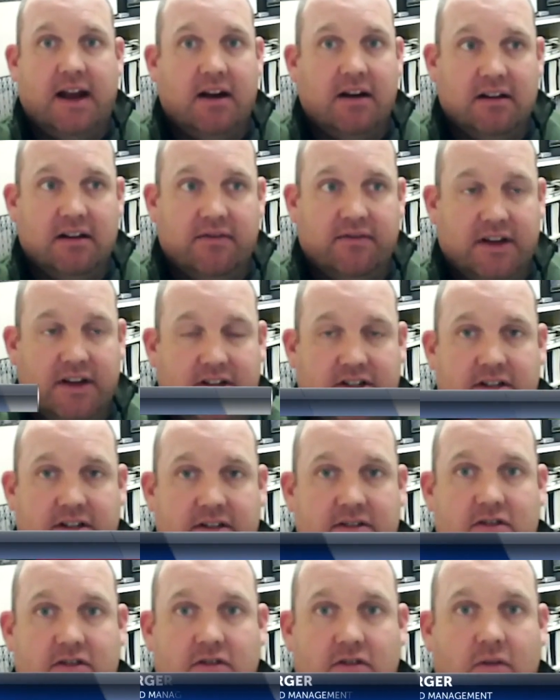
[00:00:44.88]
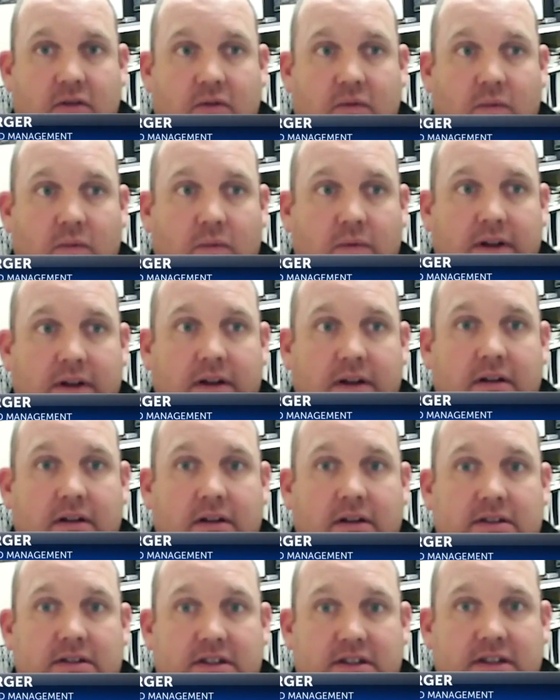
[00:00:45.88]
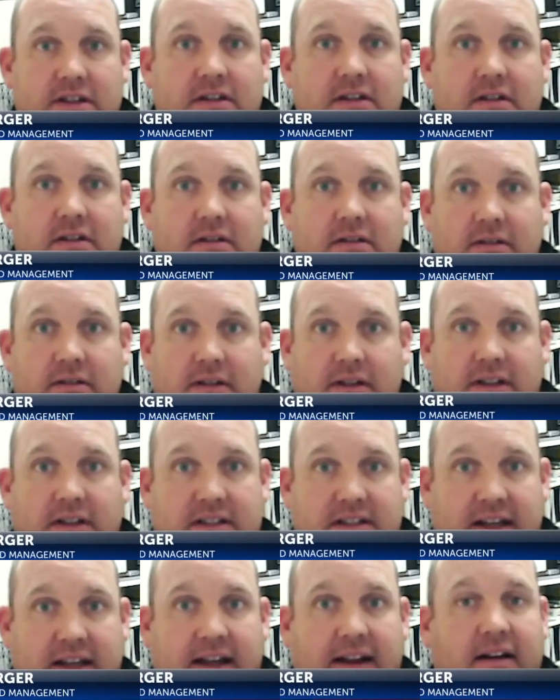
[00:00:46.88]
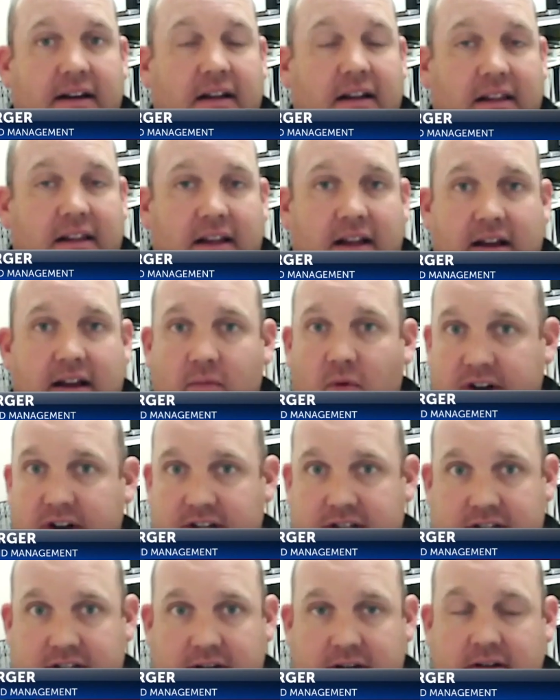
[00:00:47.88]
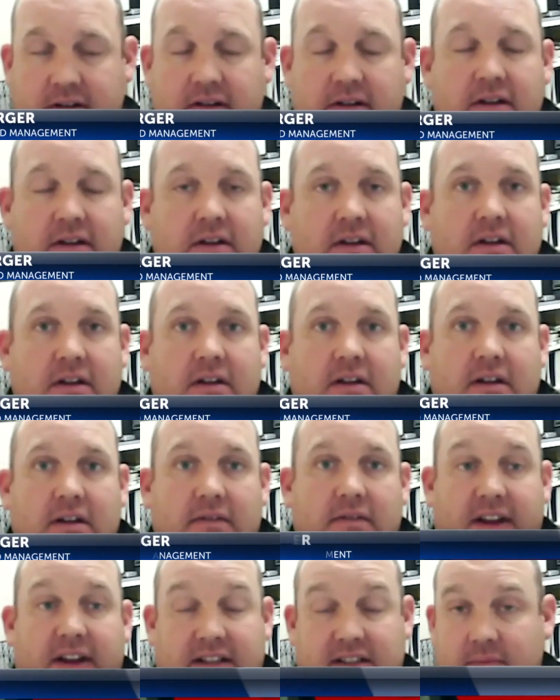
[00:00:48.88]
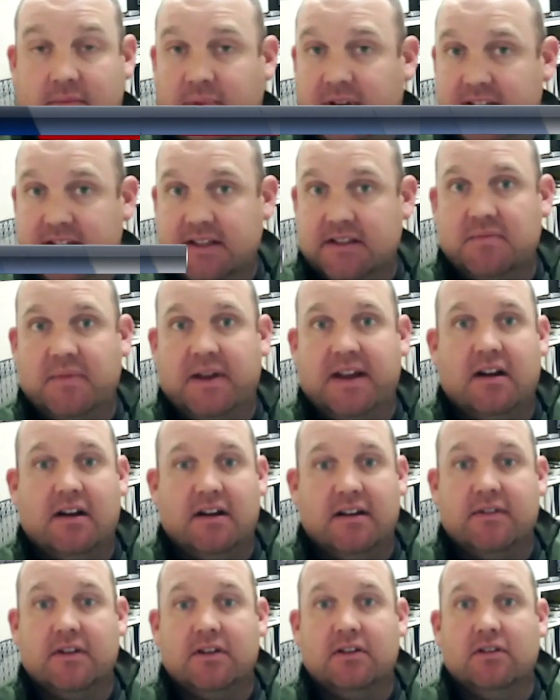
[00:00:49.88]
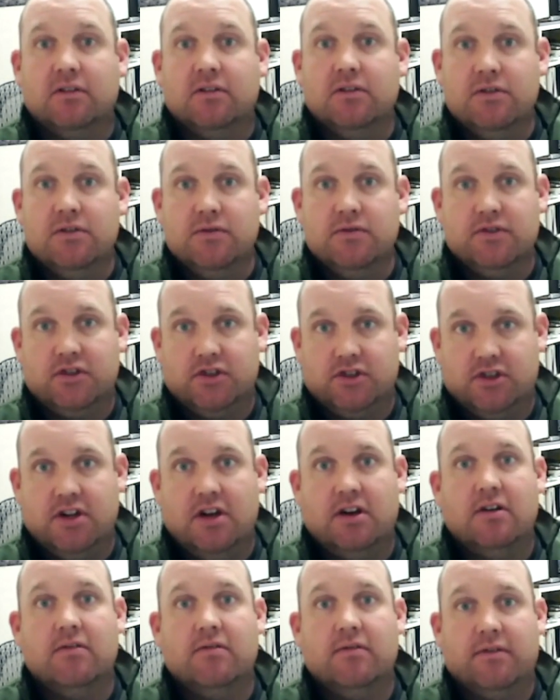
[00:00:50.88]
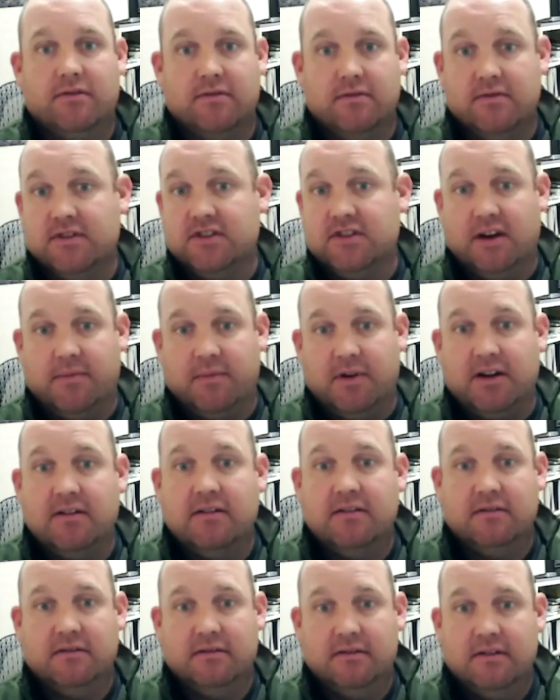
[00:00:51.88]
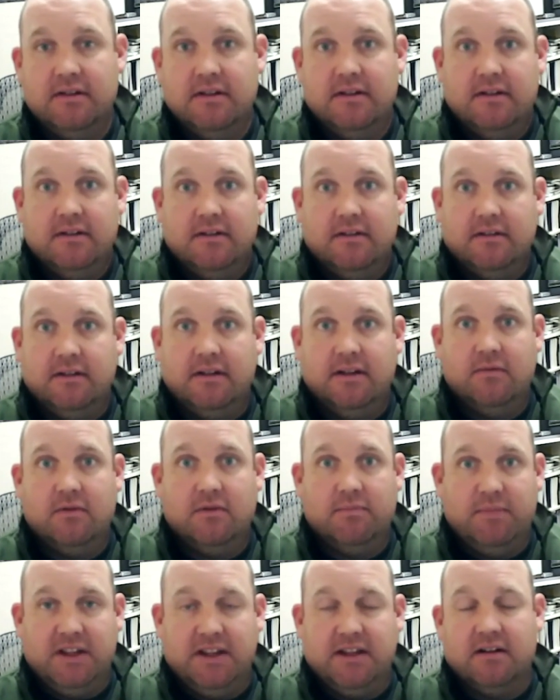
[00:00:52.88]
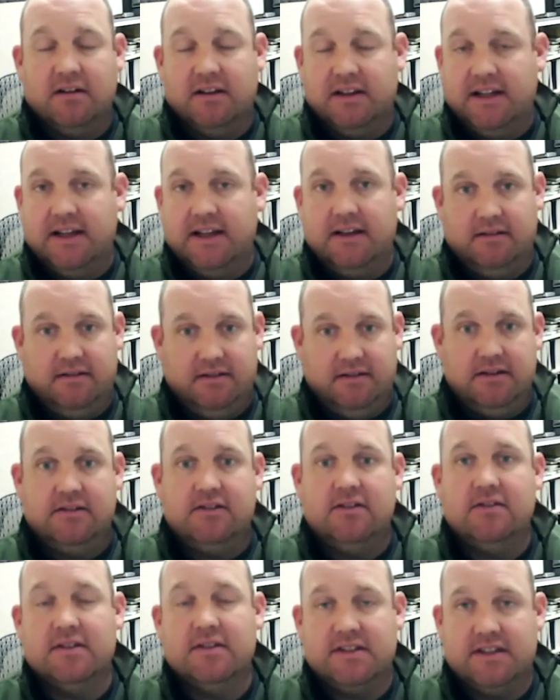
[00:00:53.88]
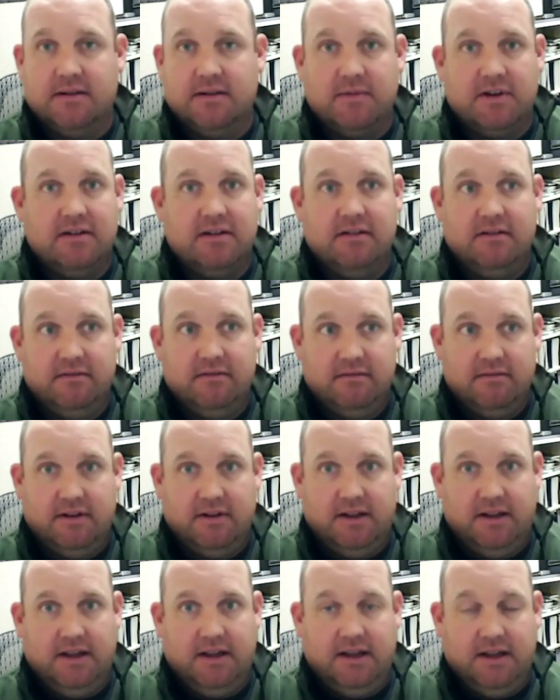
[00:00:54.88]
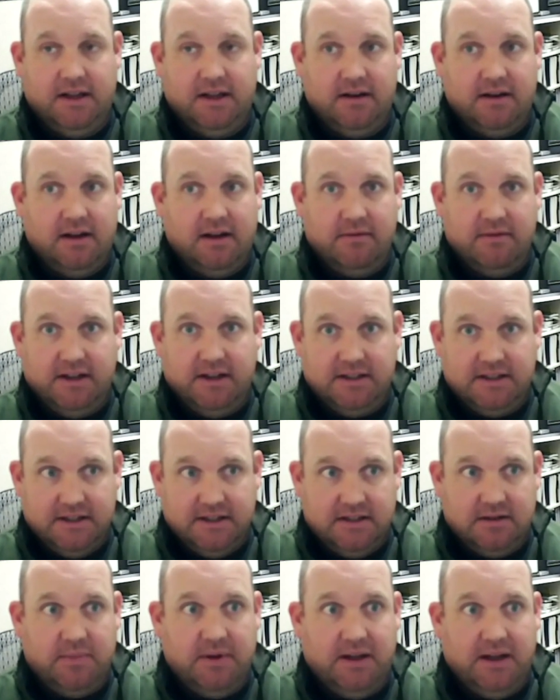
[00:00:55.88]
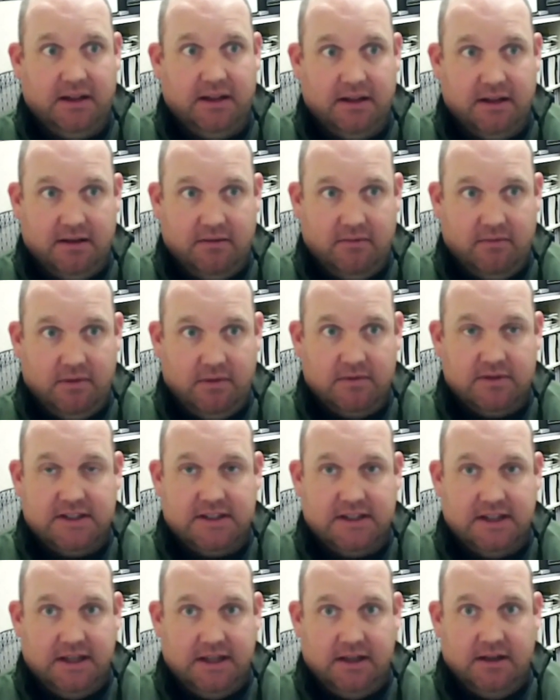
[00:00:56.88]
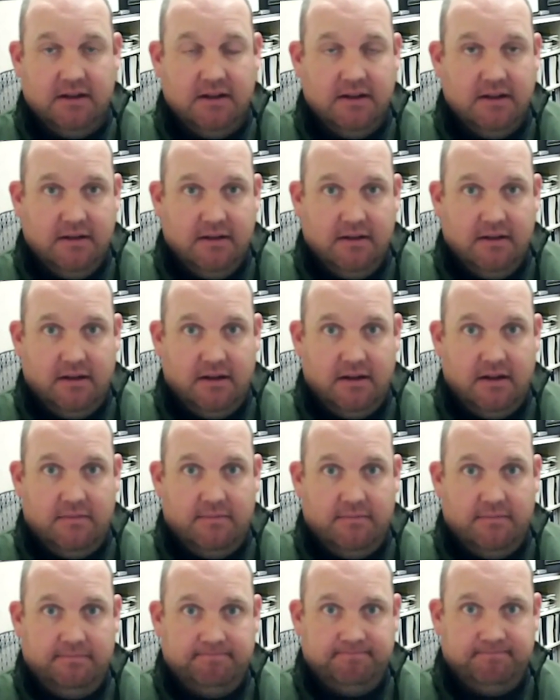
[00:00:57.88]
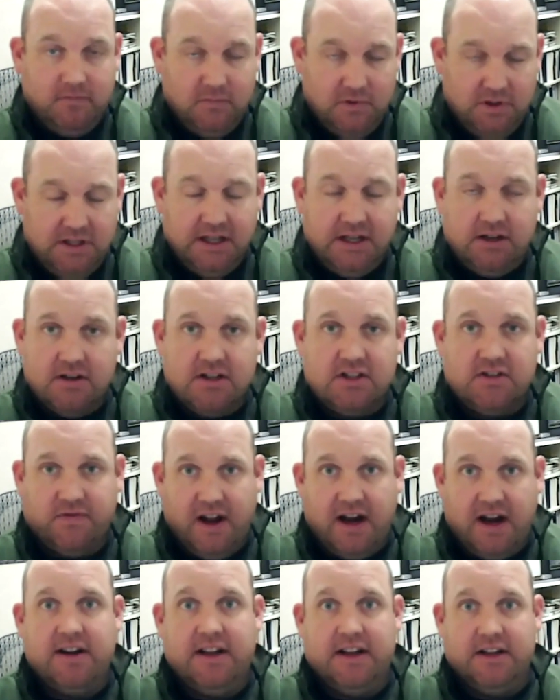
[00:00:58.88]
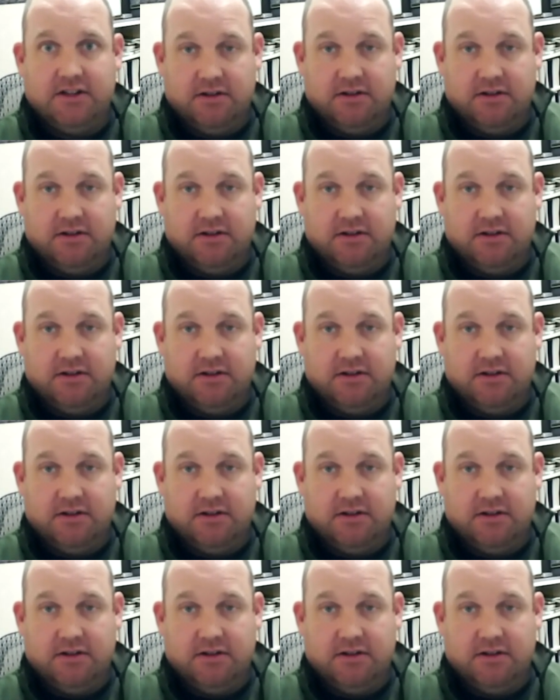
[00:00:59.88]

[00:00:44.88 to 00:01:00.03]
the higher elevations will still contain a lot of moisture in fact, some places may not even lose snow through the summer. It will be there late into the summer, and I would anticipate that we would see um, decreased fire